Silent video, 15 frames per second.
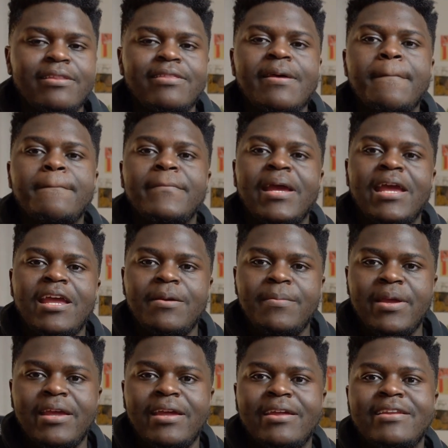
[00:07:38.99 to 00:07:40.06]
then
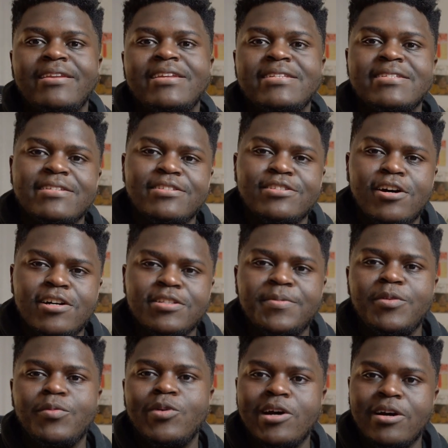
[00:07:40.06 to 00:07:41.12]
maybe this can start to
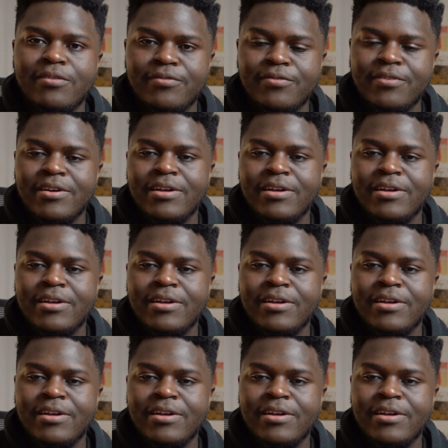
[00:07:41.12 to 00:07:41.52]
be worth,